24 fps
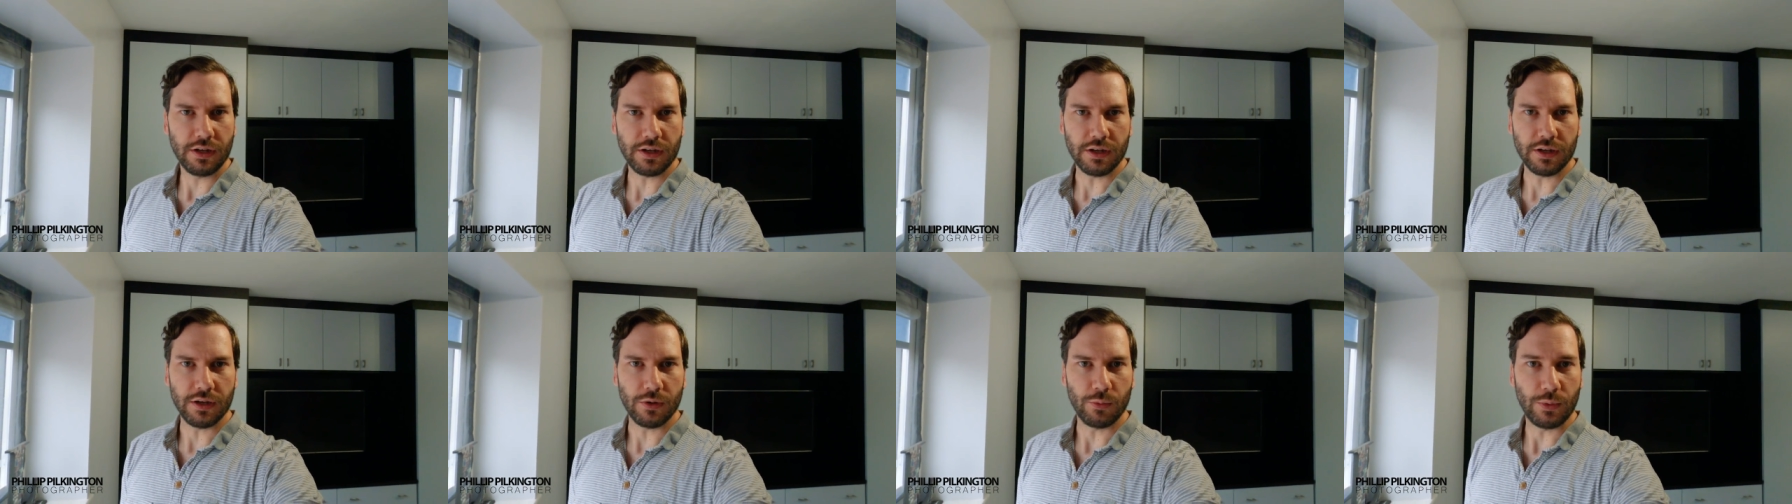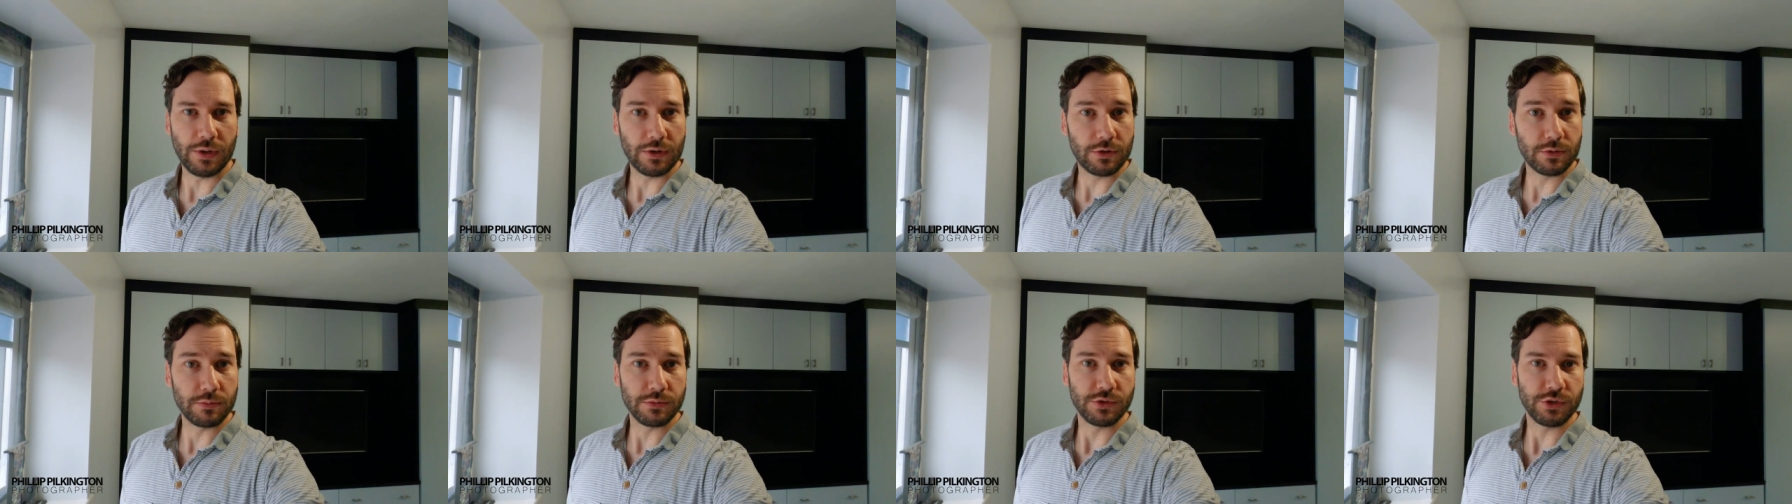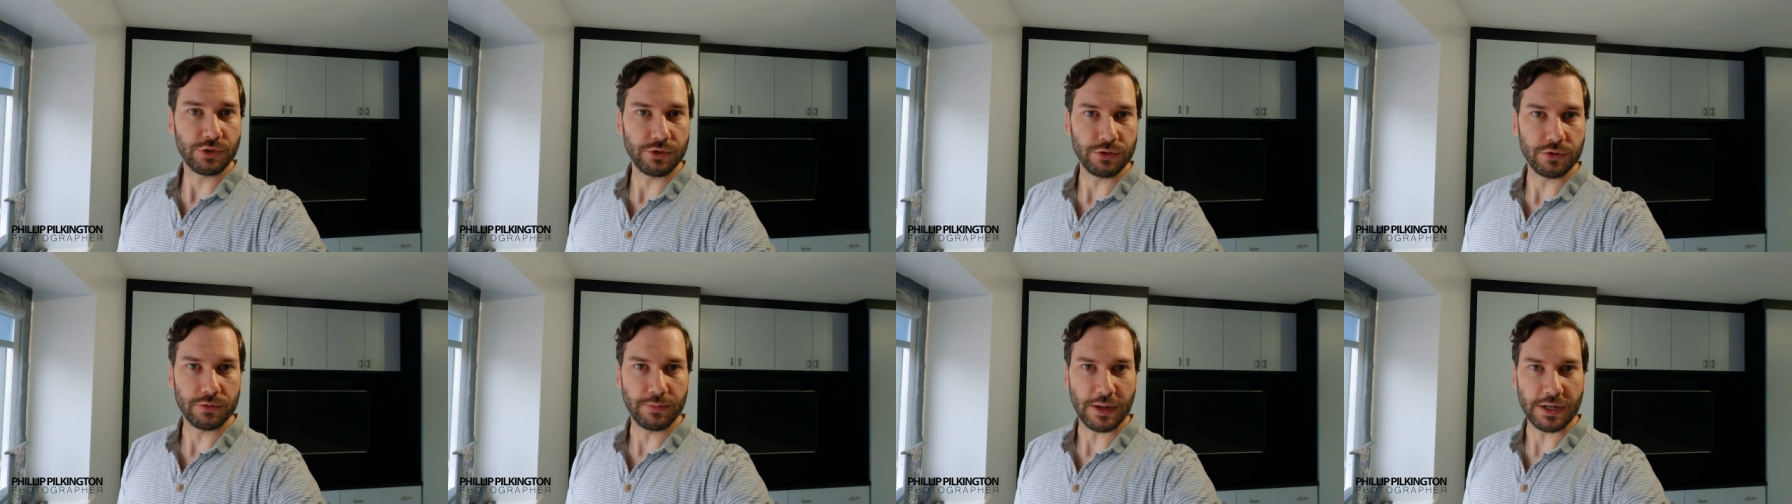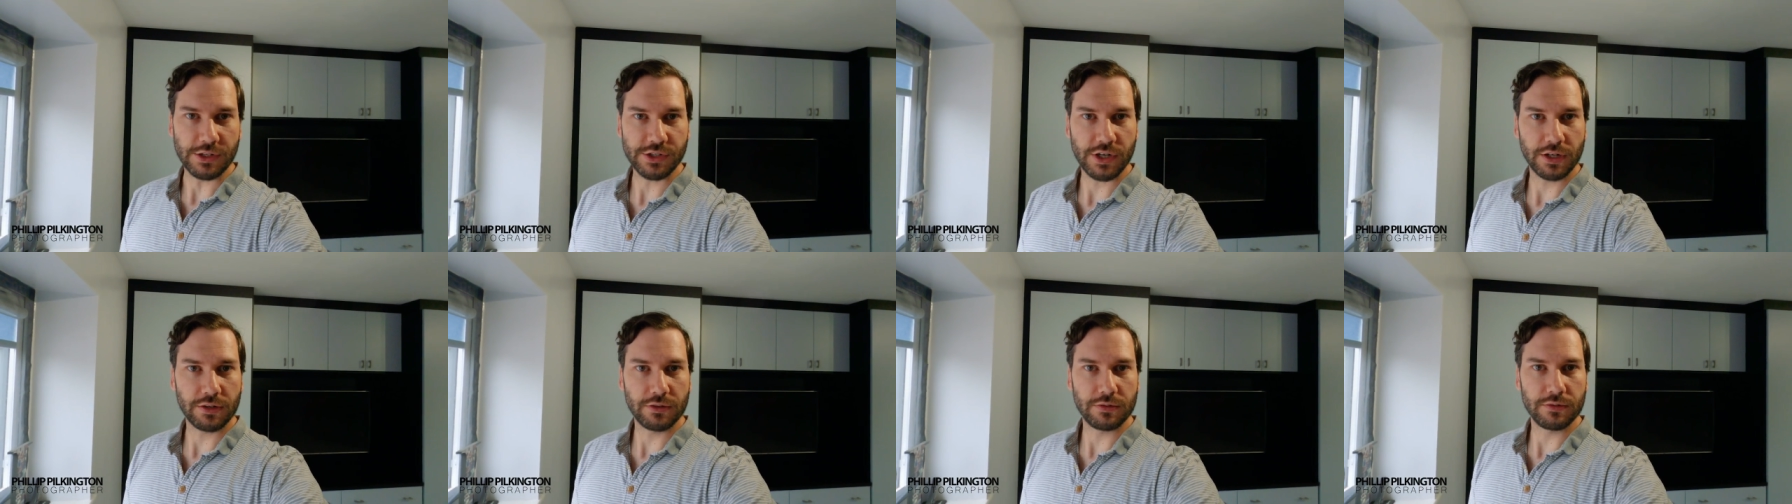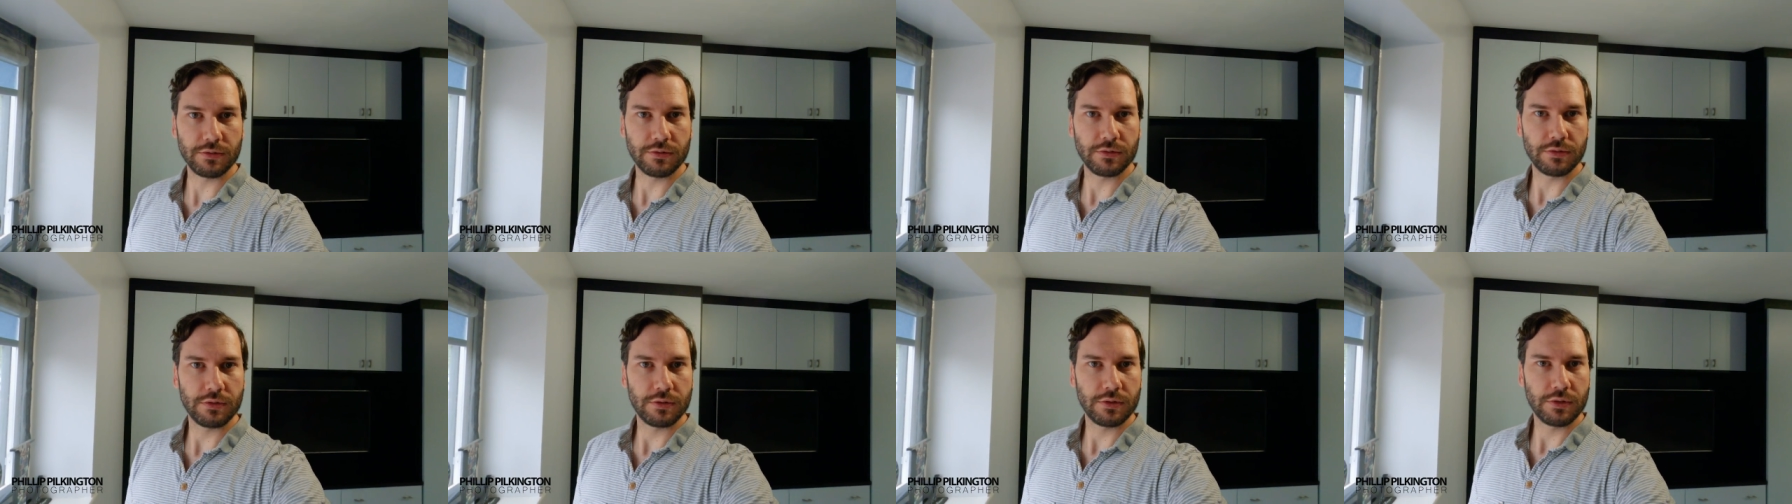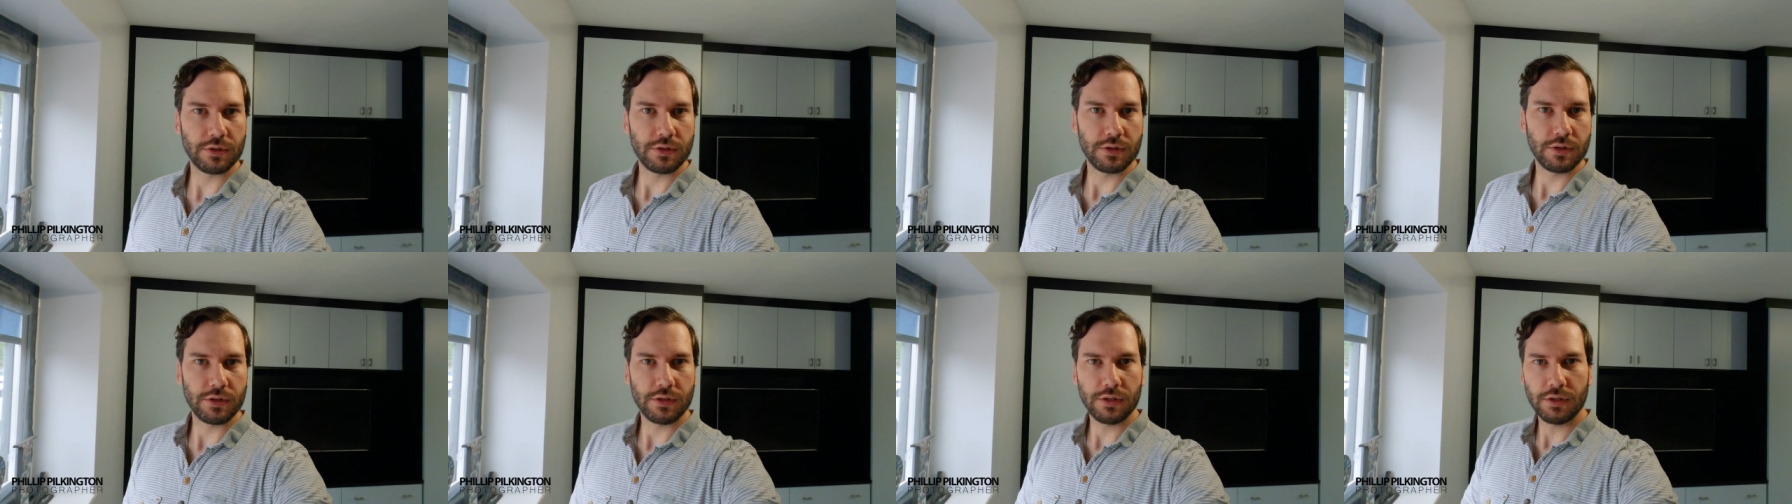Uh, welcome to my channel.
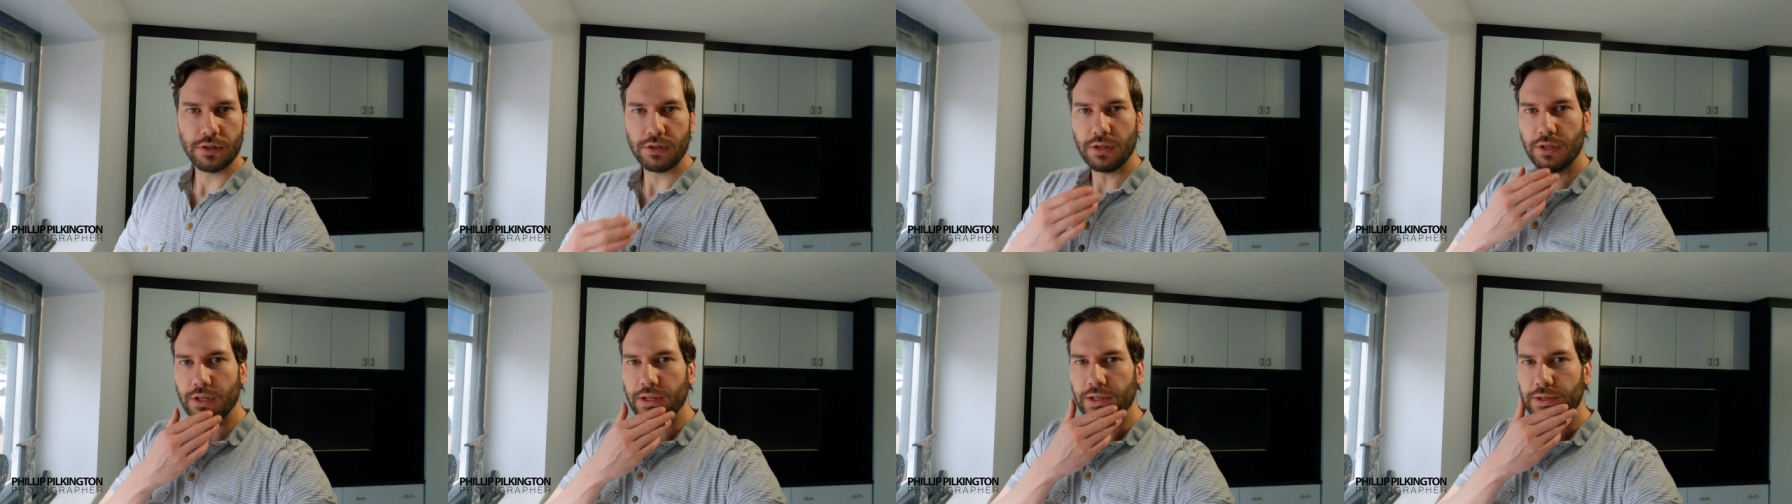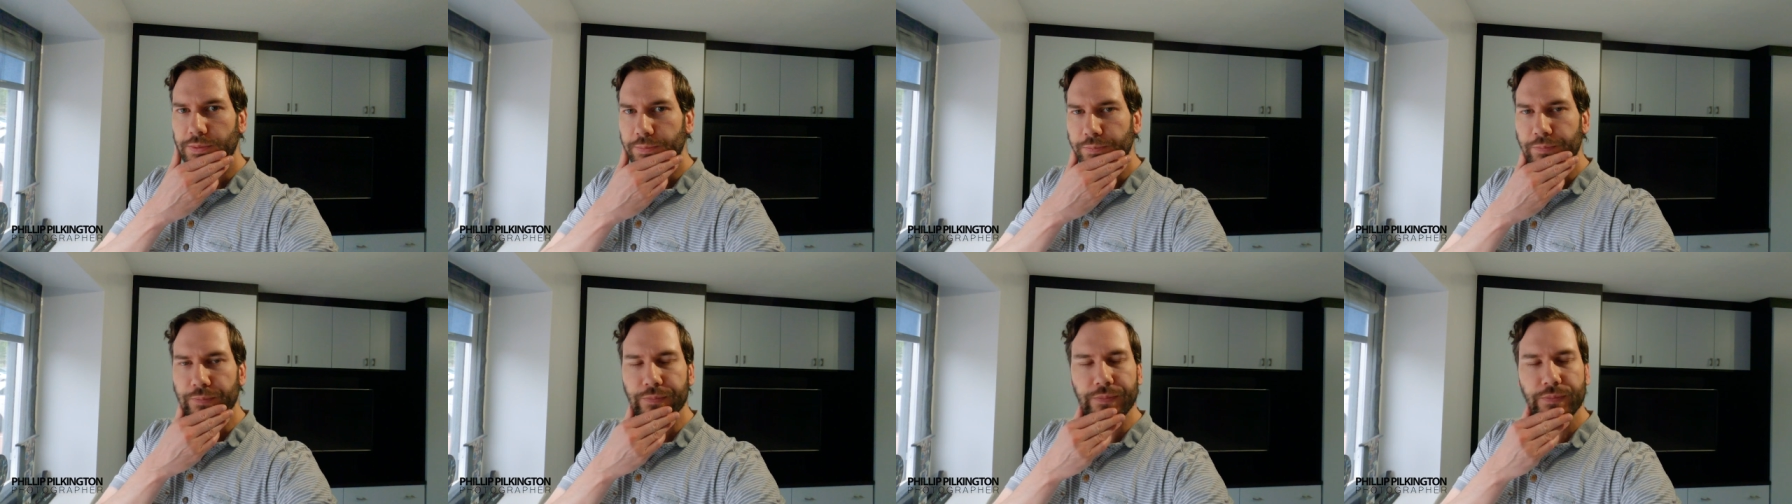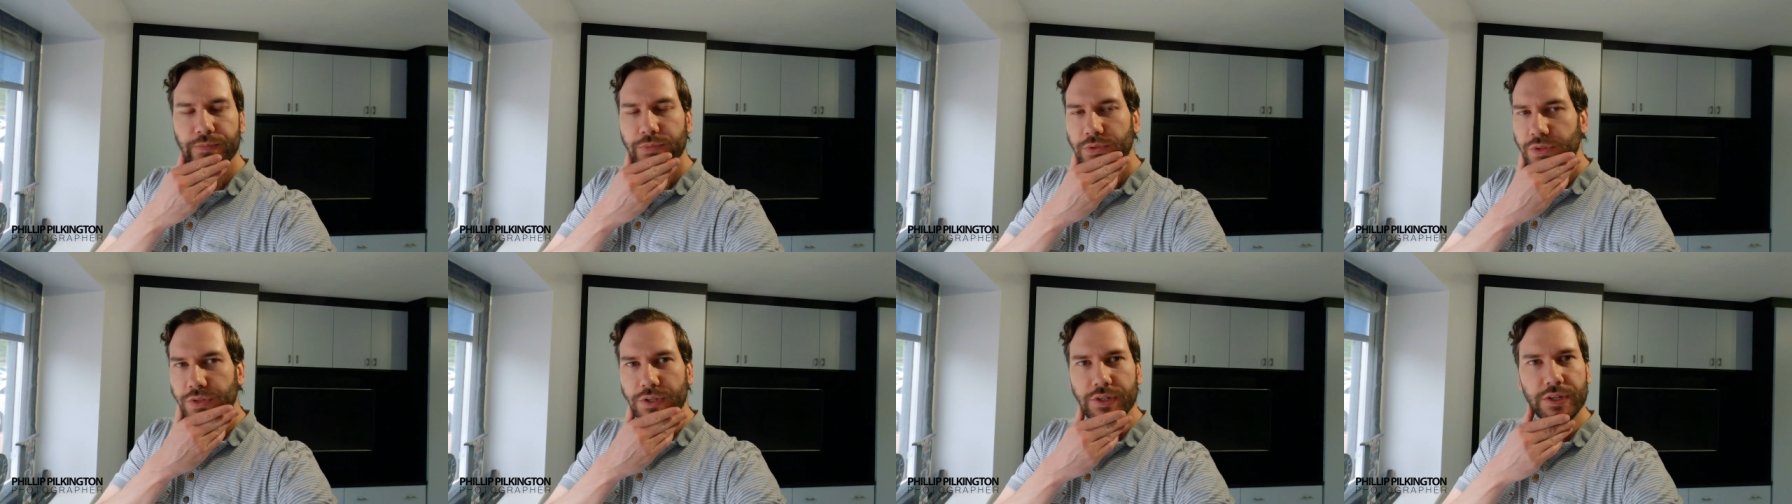Um,